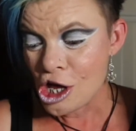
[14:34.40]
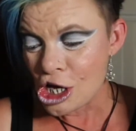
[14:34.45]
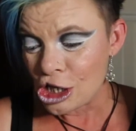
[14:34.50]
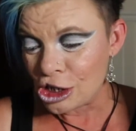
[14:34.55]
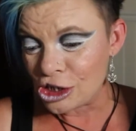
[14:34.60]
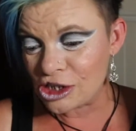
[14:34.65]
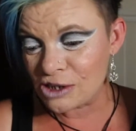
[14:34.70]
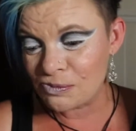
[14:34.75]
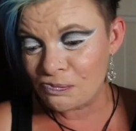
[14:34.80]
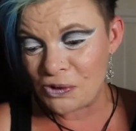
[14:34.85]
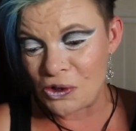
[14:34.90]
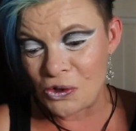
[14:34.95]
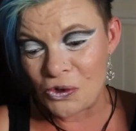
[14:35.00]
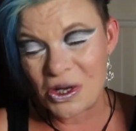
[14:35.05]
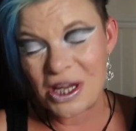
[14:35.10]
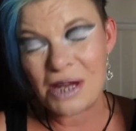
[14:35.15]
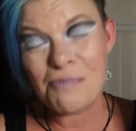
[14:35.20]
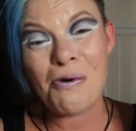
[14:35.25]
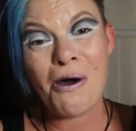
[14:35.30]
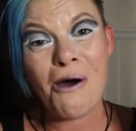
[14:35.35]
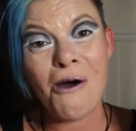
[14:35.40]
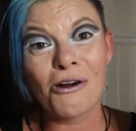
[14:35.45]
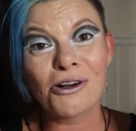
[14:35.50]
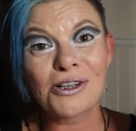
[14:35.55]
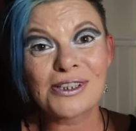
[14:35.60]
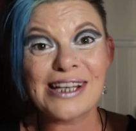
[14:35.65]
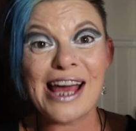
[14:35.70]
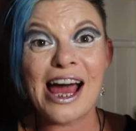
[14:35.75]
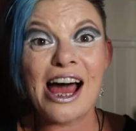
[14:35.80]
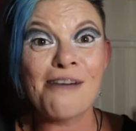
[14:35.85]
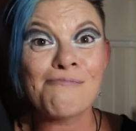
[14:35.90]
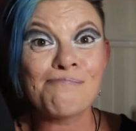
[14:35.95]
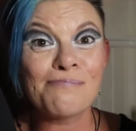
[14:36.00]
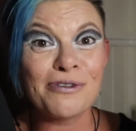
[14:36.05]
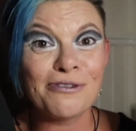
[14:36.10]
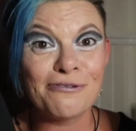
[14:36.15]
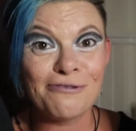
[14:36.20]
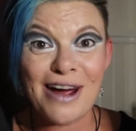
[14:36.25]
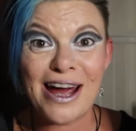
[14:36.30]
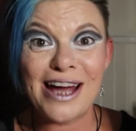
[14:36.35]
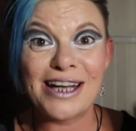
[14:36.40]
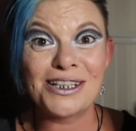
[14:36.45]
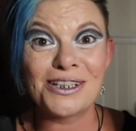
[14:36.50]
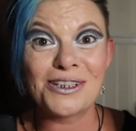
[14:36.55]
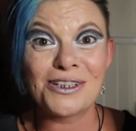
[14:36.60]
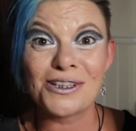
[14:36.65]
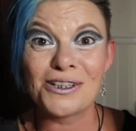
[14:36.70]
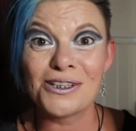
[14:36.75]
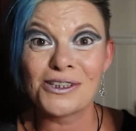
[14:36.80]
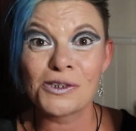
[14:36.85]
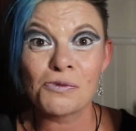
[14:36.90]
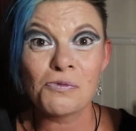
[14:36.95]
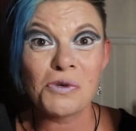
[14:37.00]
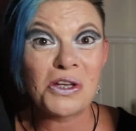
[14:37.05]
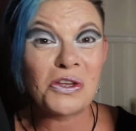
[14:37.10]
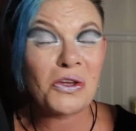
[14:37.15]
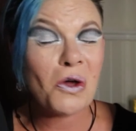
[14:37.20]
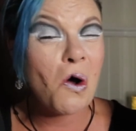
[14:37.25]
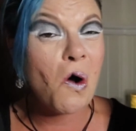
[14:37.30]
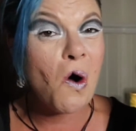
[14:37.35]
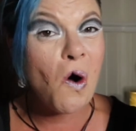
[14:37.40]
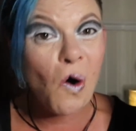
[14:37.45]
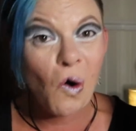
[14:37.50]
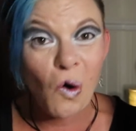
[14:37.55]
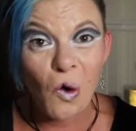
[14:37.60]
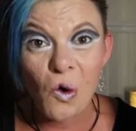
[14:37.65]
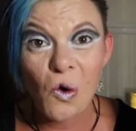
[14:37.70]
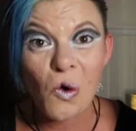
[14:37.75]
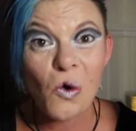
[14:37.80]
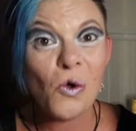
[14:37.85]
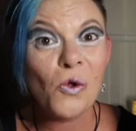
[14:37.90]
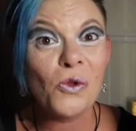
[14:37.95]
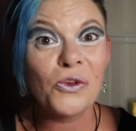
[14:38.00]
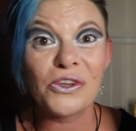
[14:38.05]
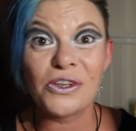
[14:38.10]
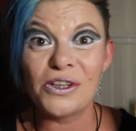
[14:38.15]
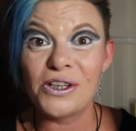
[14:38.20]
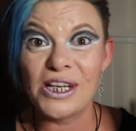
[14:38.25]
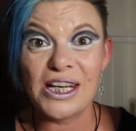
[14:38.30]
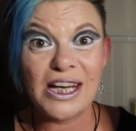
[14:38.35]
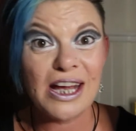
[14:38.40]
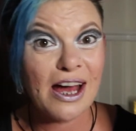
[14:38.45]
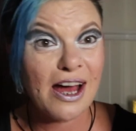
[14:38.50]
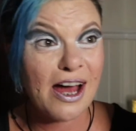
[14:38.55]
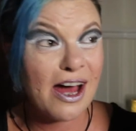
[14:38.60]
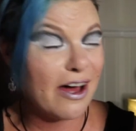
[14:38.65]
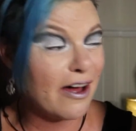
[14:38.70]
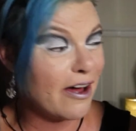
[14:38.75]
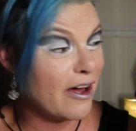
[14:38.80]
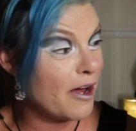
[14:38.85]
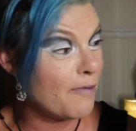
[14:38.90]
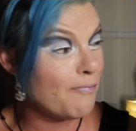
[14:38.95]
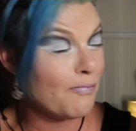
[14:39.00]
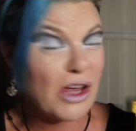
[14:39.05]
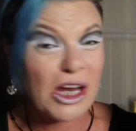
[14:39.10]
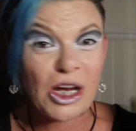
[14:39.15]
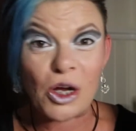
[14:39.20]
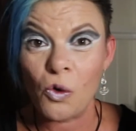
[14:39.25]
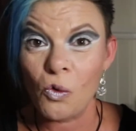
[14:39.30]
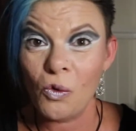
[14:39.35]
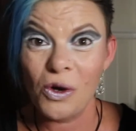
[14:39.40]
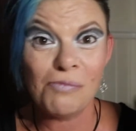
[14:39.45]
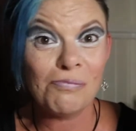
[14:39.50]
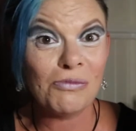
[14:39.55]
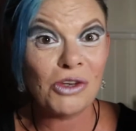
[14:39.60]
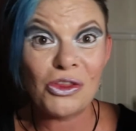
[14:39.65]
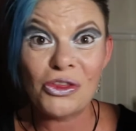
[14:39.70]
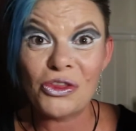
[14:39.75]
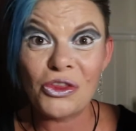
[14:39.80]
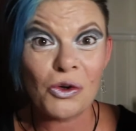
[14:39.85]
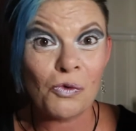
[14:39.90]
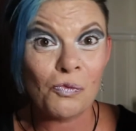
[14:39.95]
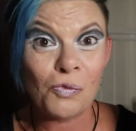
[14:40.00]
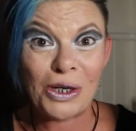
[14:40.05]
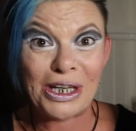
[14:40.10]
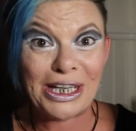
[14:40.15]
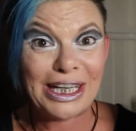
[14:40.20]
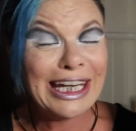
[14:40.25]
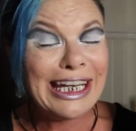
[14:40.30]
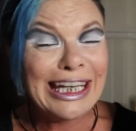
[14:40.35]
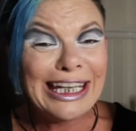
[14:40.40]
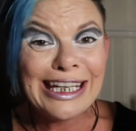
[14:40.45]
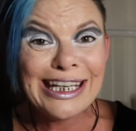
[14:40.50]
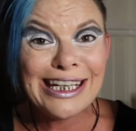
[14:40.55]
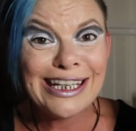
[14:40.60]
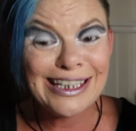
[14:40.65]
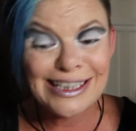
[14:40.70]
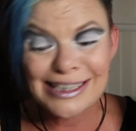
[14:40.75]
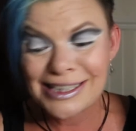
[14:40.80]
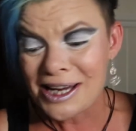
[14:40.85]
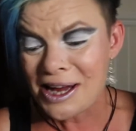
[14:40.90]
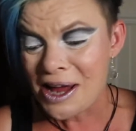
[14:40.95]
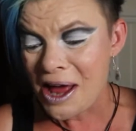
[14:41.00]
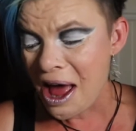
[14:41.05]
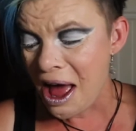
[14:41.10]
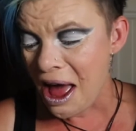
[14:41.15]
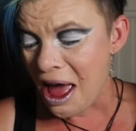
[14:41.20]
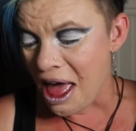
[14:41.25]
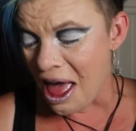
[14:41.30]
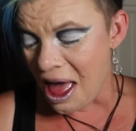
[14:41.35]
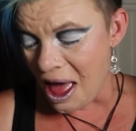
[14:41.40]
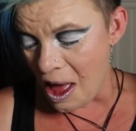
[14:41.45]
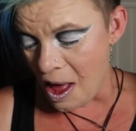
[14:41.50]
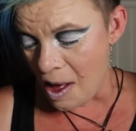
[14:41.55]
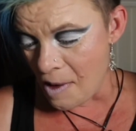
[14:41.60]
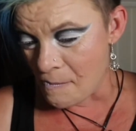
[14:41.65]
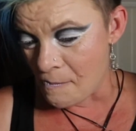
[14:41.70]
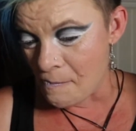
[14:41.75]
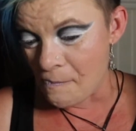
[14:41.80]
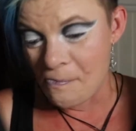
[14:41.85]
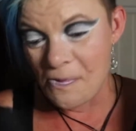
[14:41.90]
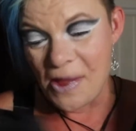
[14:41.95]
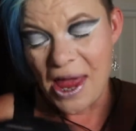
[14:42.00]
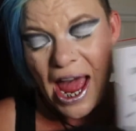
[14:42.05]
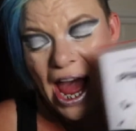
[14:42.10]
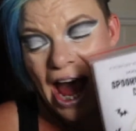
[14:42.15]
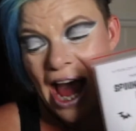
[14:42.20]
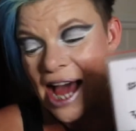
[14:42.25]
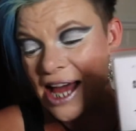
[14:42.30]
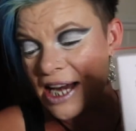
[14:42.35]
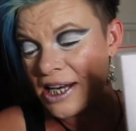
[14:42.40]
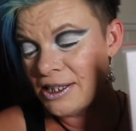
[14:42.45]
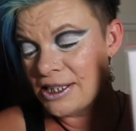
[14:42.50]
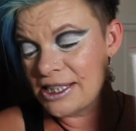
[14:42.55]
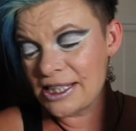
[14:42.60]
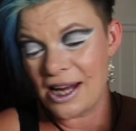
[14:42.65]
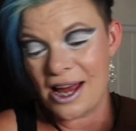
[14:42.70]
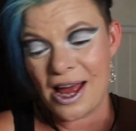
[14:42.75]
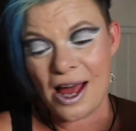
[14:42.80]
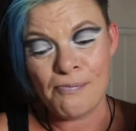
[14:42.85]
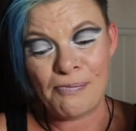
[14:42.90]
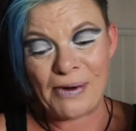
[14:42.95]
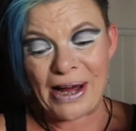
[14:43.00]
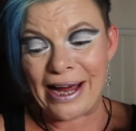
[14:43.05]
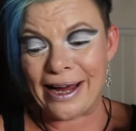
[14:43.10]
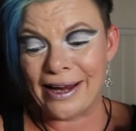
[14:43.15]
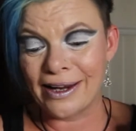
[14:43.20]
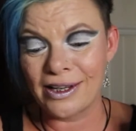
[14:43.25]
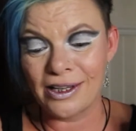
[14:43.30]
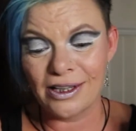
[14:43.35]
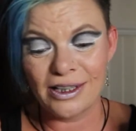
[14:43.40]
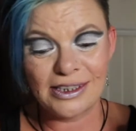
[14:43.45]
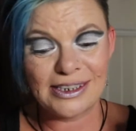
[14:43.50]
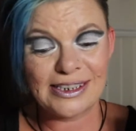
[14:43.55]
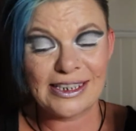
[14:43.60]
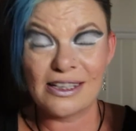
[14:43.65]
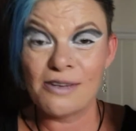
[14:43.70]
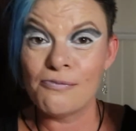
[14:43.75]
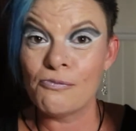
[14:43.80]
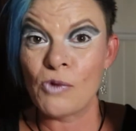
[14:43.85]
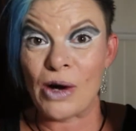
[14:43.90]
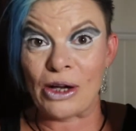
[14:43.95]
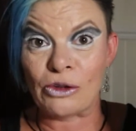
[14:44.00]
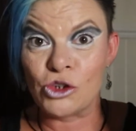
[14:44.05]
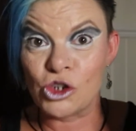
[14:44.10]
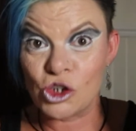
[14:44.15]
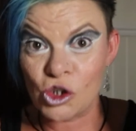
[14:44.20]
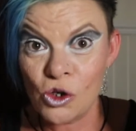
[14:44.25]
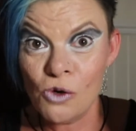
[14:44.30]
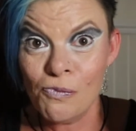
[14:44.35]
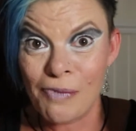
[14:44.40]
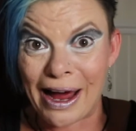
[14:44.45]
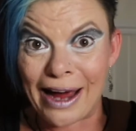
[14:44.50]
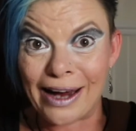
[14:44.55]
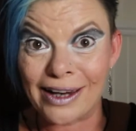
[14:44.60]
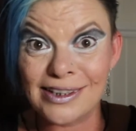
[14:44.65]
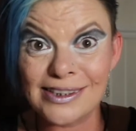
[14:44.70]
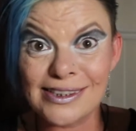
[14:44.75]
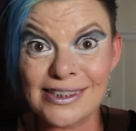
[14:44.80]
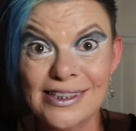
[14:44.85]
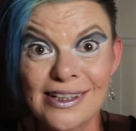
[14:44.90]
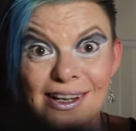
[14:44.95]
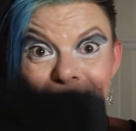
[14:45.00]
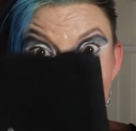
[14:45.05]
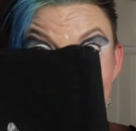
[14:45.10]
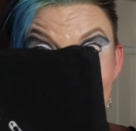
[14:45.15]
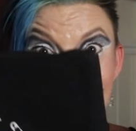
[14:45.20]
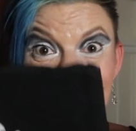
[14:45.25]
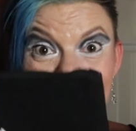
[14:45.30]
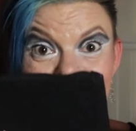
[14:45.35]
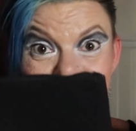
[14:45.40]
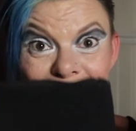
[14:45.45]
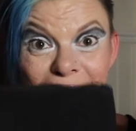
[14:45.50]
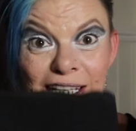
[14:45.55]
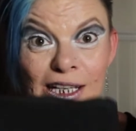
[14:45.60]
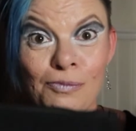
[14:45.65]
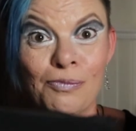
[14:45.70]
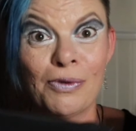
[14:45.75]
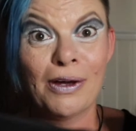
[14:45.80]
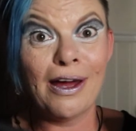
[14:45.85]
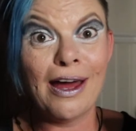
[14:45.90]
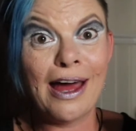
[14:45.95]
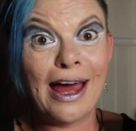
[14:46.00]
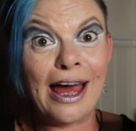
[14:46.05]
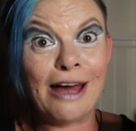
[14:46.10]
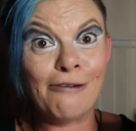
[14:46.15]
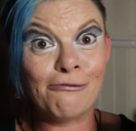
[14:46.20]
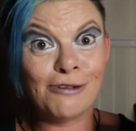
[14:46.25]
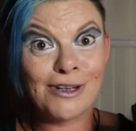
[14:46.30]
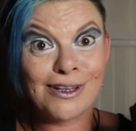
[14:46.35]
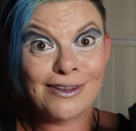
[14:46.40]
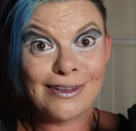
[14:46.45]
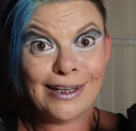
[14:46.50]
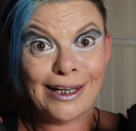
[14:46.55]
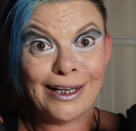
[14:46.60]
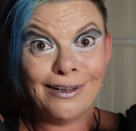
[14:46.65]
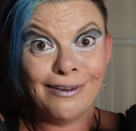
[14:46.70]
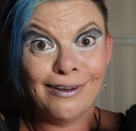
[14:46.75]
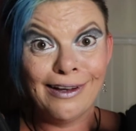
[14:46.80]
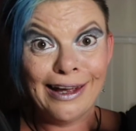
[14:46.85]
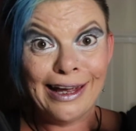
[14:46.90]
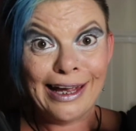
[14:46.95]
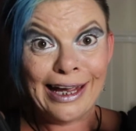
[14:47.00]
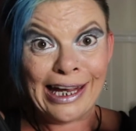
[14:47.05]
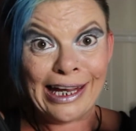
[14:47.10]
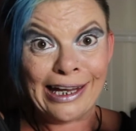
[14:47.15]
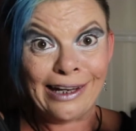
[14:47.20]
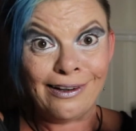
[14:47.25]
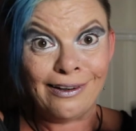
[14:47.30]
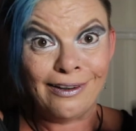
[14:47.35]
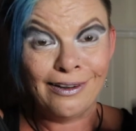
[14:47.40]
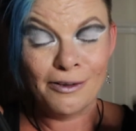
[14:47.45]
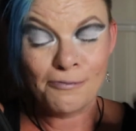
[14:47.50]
Spooky Box have provided us with all the equipment that we need and a bag, two bags to keep everything in.